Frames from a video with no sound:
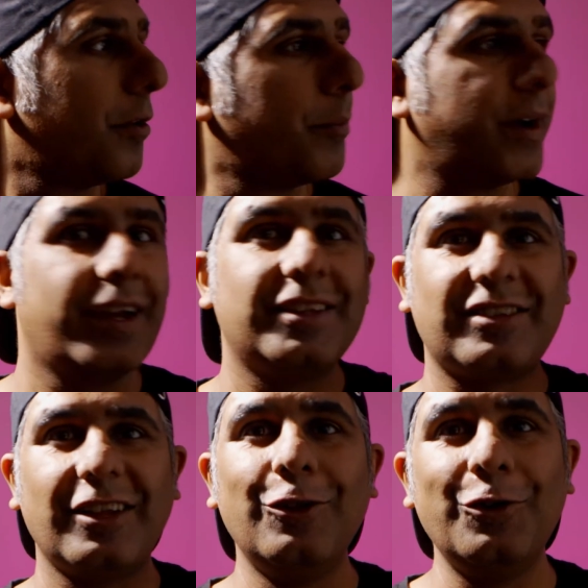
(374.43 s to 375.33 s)
But it's
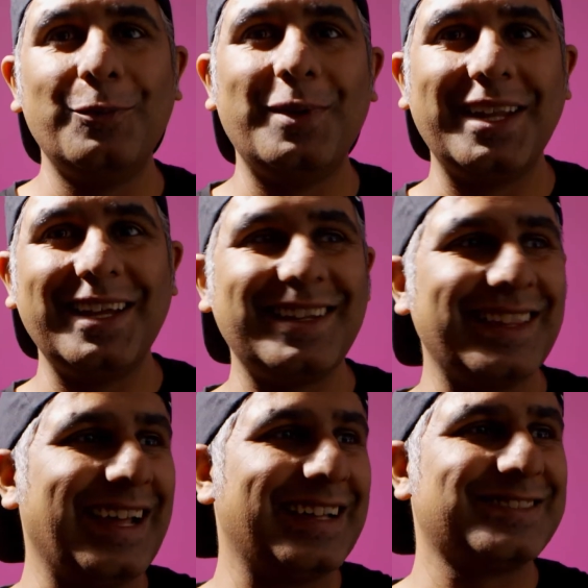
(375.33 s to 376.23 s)
illuminated
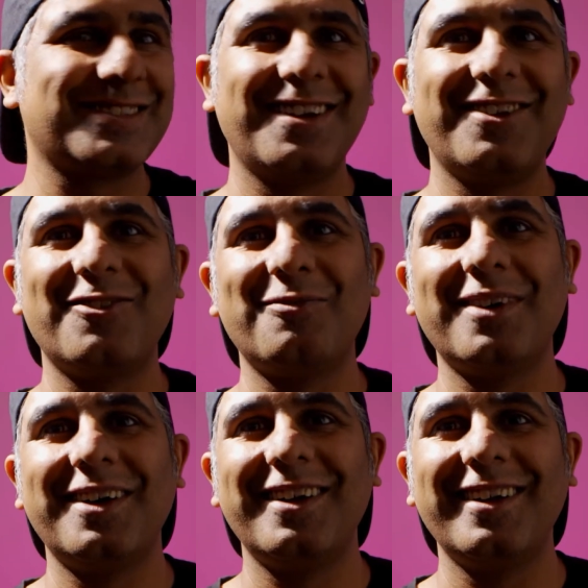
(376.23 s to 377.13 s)
that side of
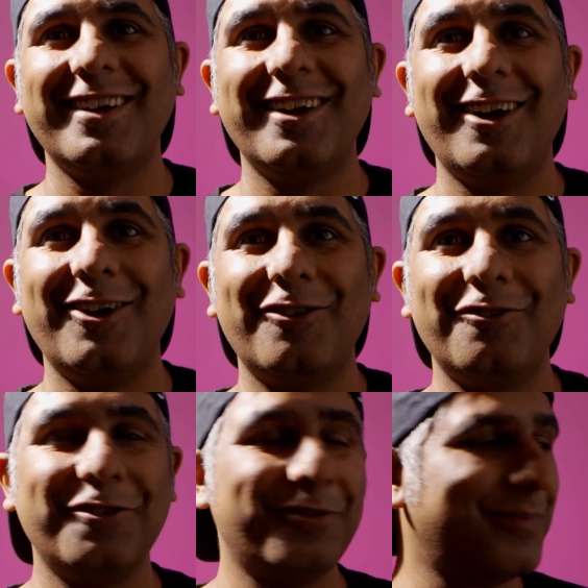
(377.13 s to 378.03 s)
my
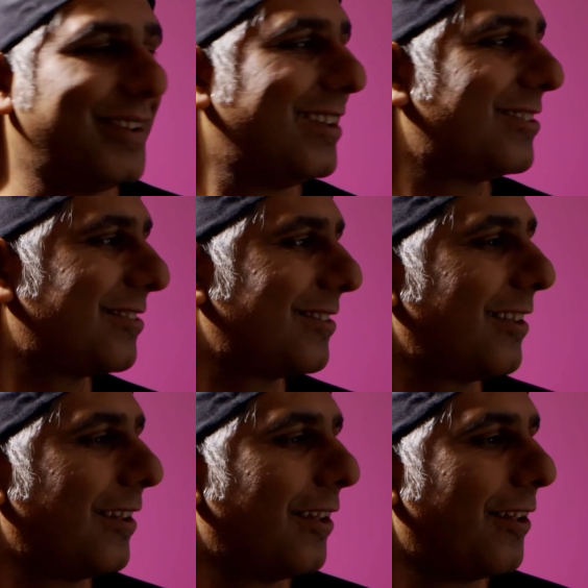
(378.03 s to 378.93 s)
room. It's
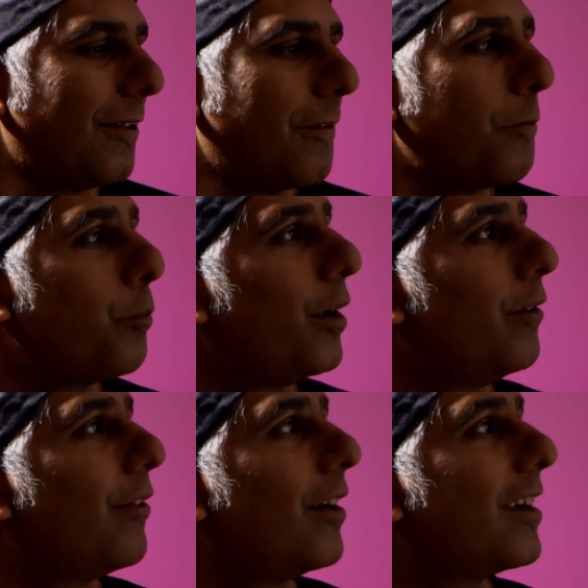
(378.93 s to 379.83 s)
pretty
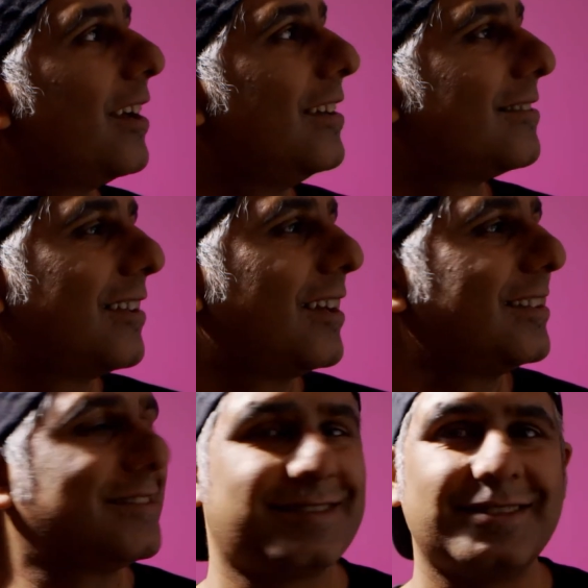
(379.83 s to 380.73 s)
funky. It's like
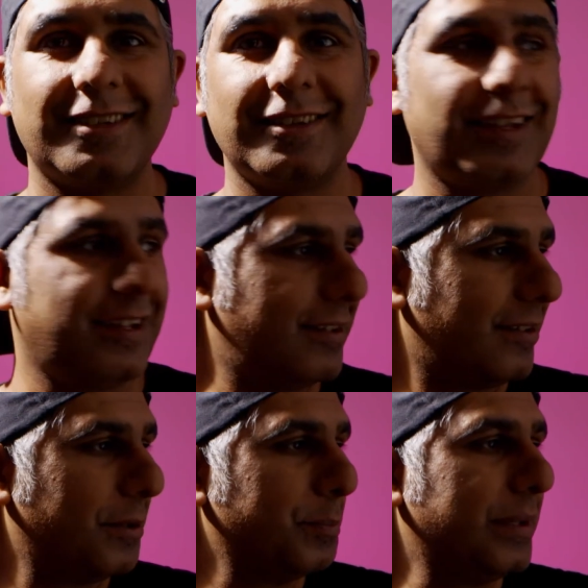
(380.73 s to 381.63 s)

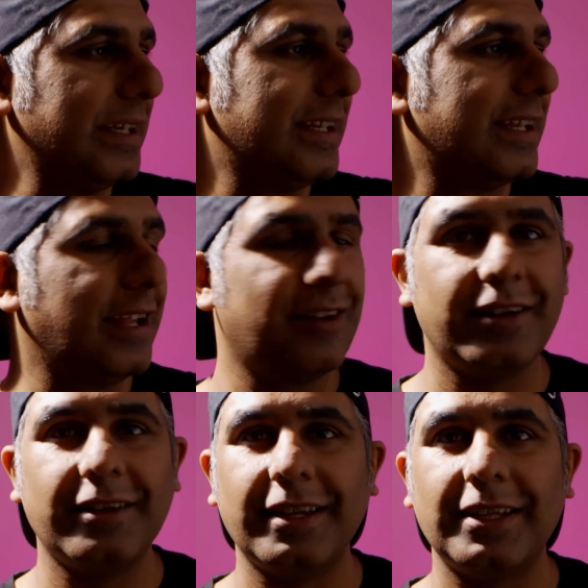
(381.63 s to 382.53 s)
complete daylight
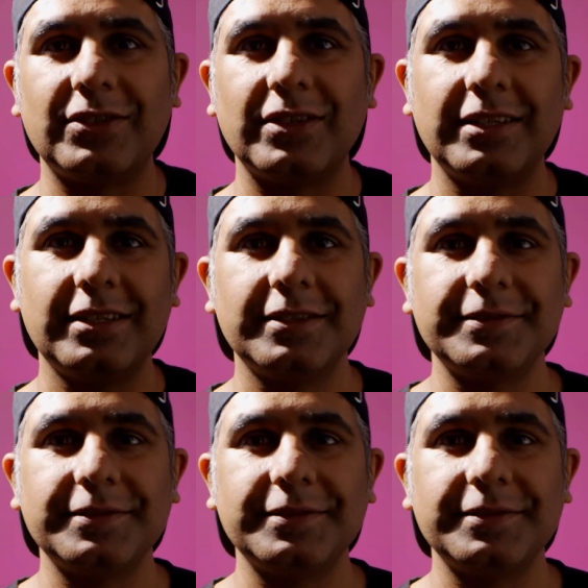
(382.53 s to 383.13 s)
on that side.